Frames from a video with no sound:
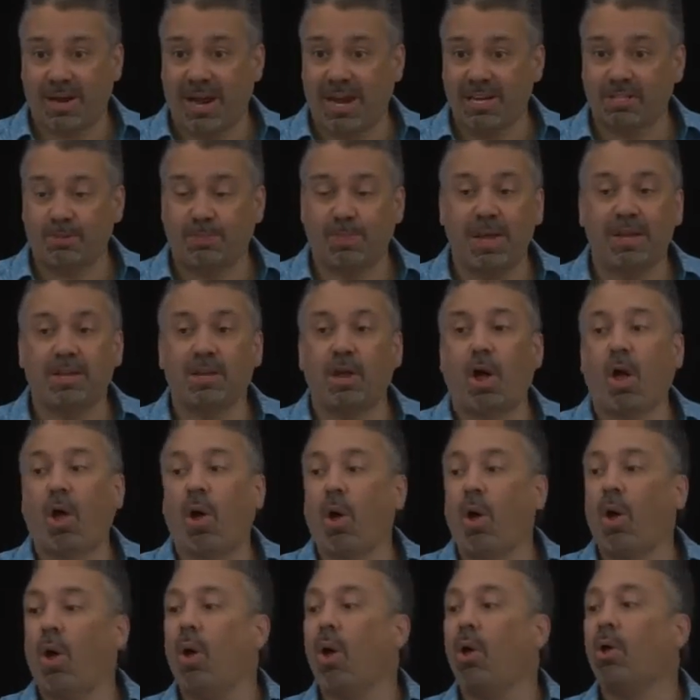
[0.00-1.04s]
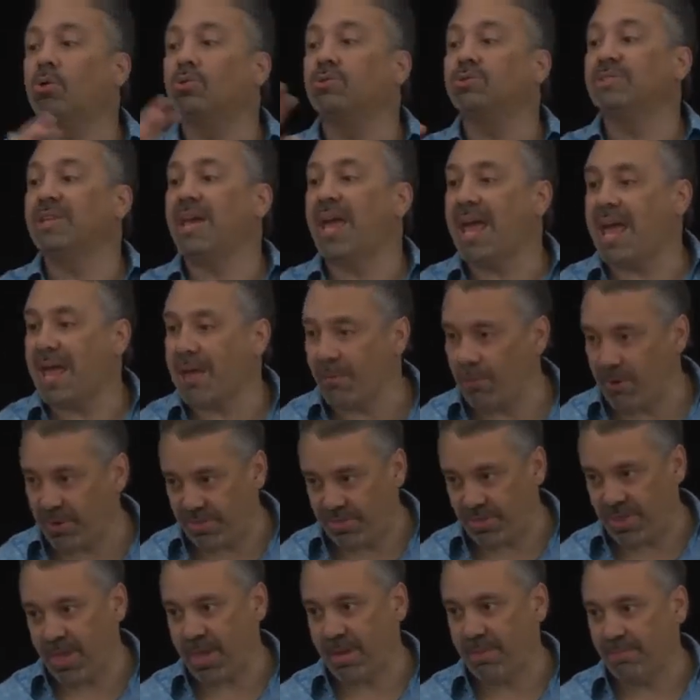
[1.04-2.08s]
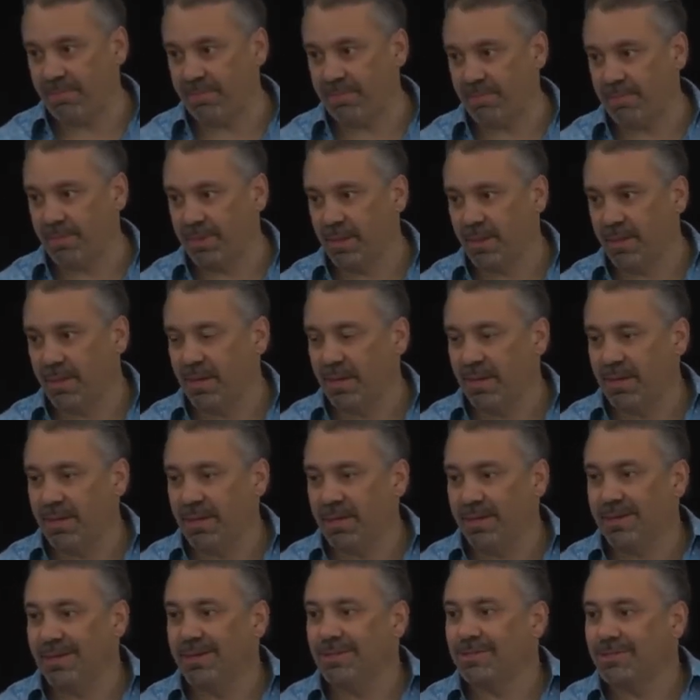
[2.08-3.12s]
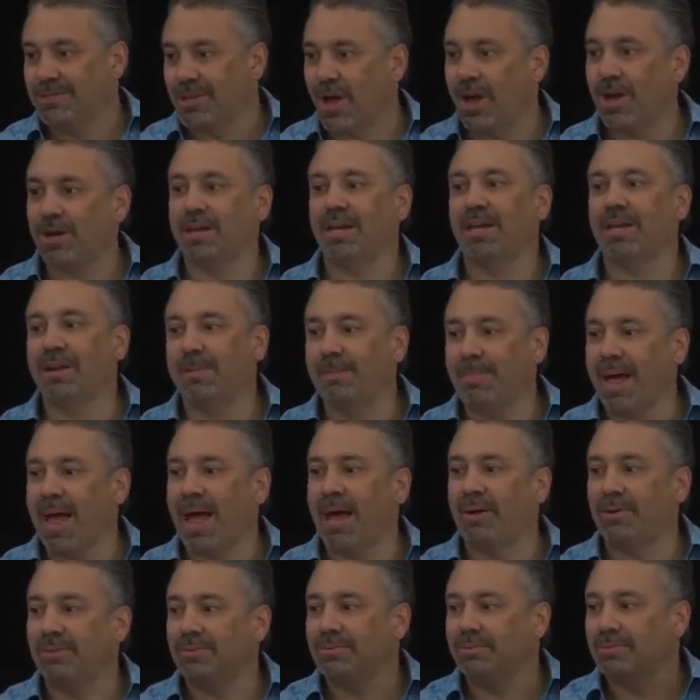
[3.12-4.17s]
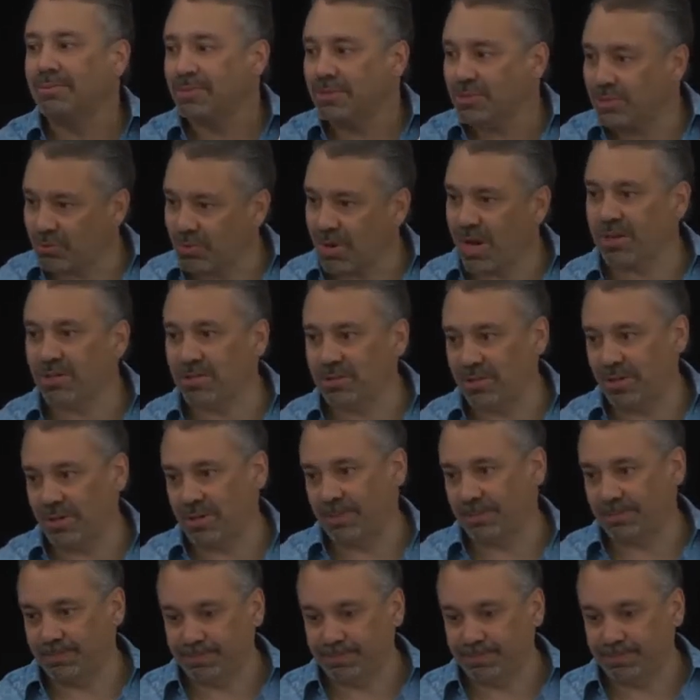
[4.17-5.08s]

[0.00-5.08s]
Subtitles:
I spend a whole day with them talking about structure.